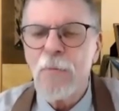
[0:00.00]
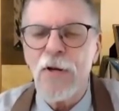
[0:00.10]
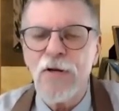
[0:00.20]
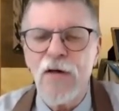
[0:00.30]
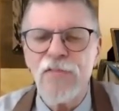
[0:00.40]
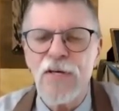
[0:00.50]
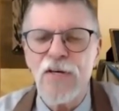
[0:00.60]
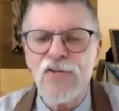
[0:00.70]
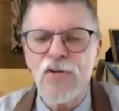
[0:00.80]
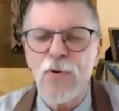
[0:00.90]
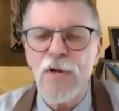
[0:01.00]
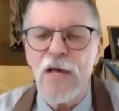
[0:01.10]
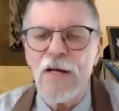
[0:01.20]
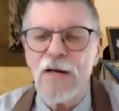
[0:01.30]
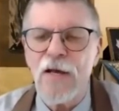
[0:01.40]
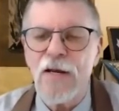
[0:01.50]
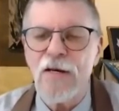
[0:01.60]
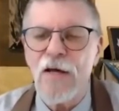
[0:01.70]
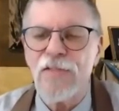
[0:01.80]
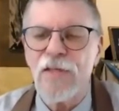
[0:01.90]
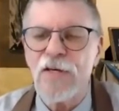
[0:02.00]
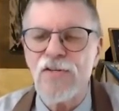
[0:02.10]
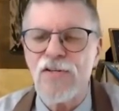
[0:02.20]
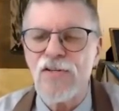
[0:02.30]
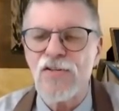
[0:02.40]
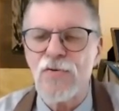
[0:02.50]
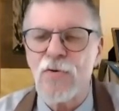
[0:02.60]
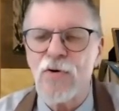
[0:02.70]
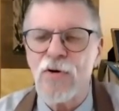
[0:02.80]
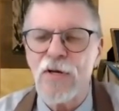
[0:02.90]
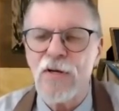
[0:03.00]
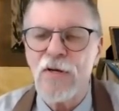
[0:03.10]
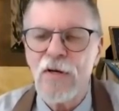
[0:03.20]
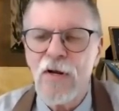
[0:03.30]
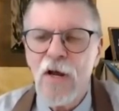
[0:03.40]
but nothing is created and nothing is destroyed.